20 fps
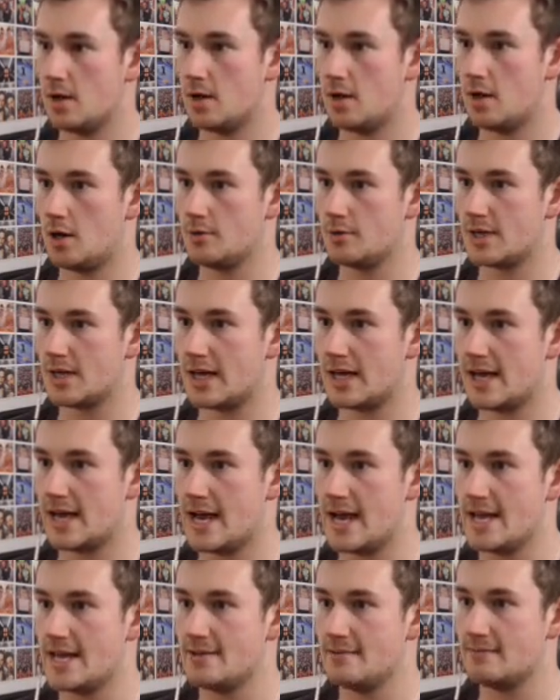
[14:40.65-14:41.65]

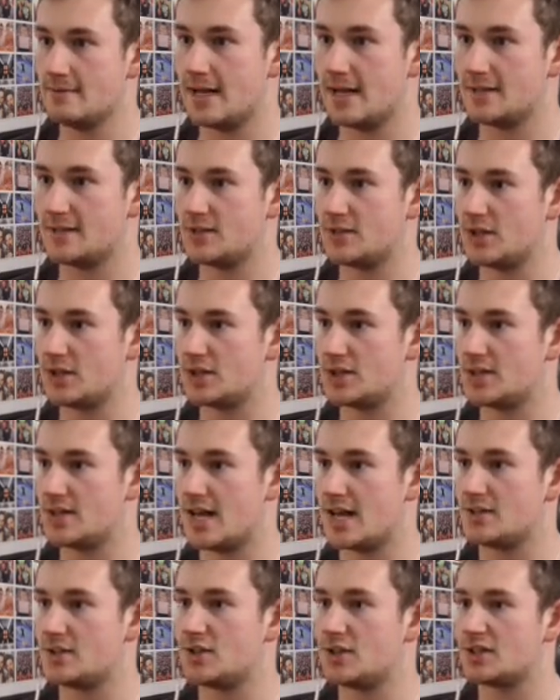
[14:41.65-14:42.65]
Okay, let's just
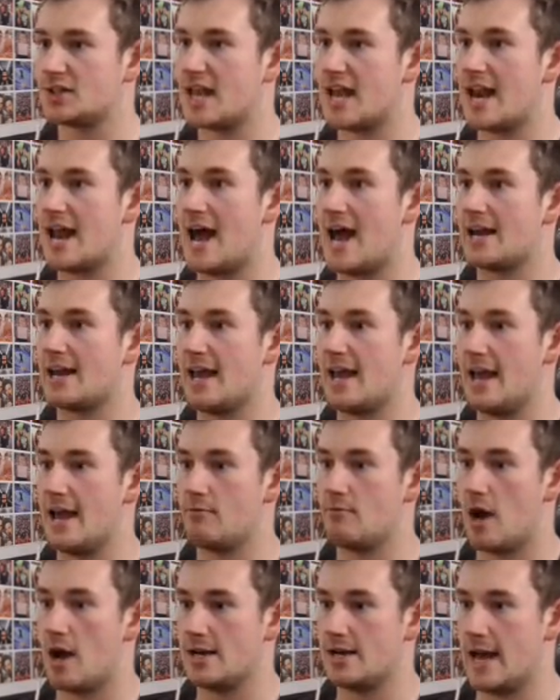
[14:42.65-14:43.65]
get out of
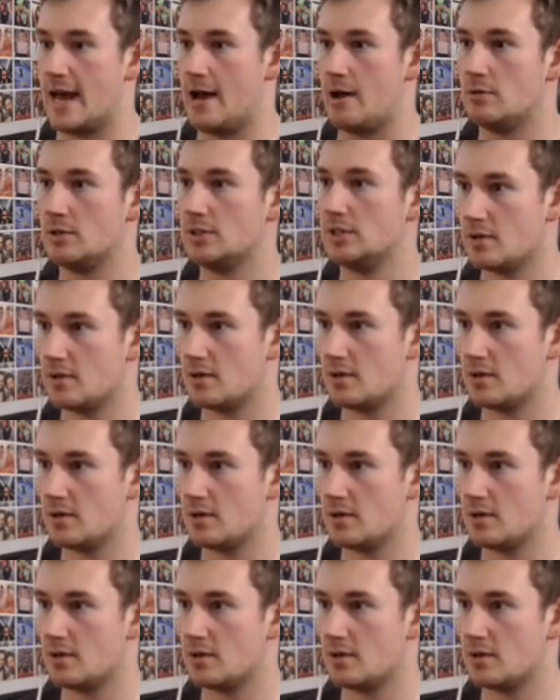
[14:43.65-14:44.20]
here right now.